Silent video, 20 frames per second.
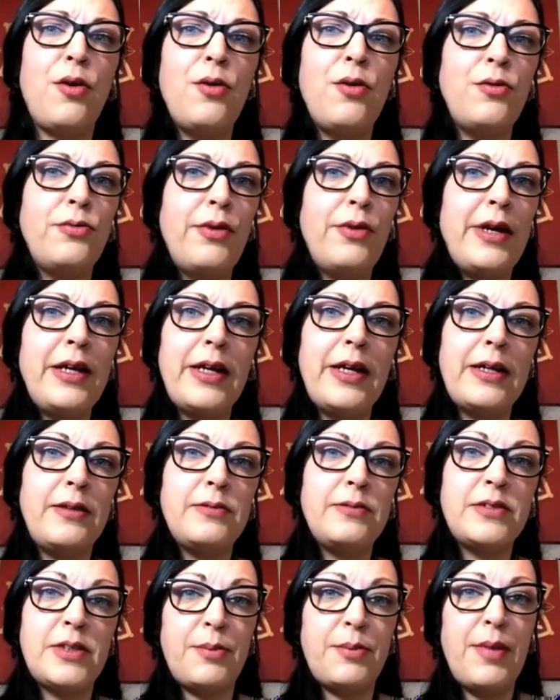really,
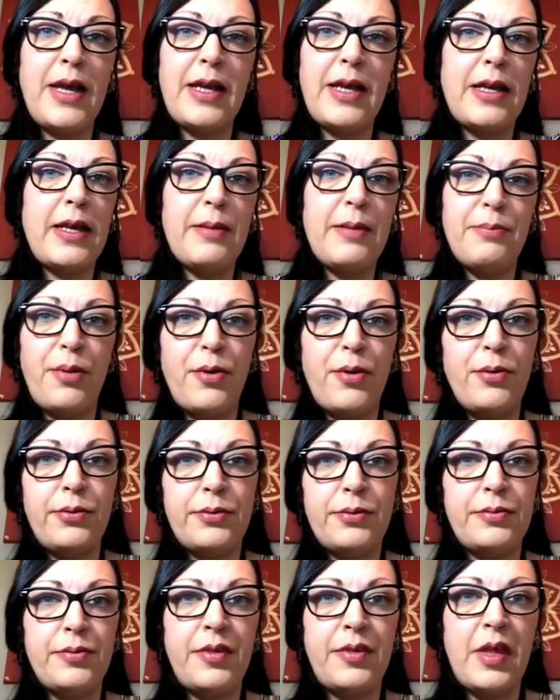to me,
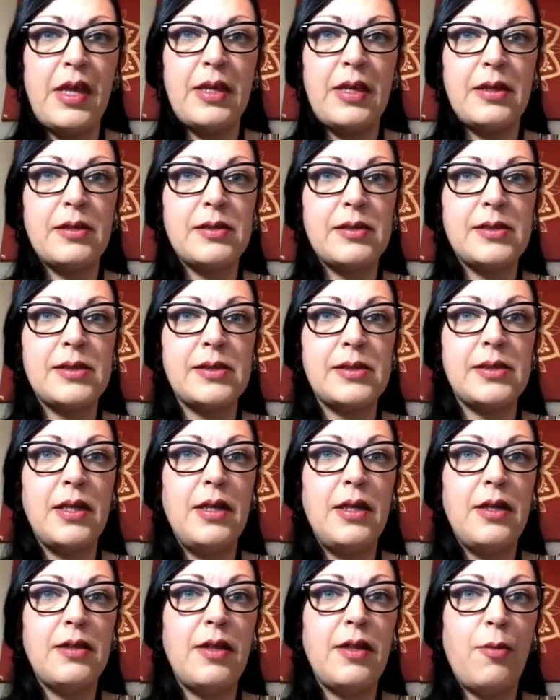important things
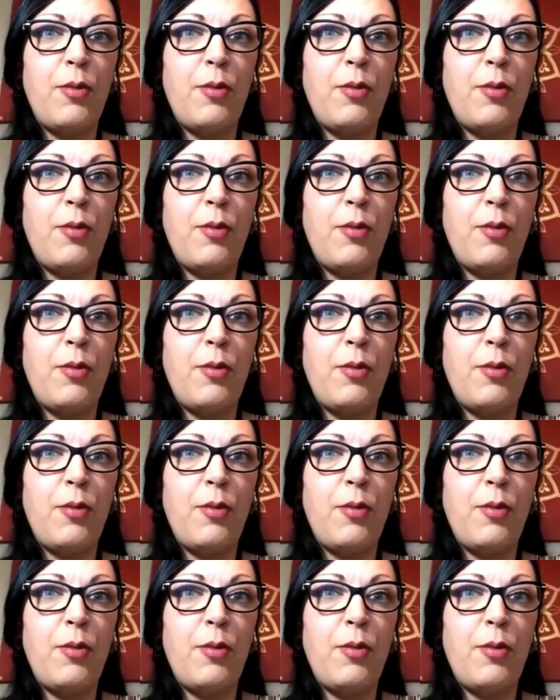that we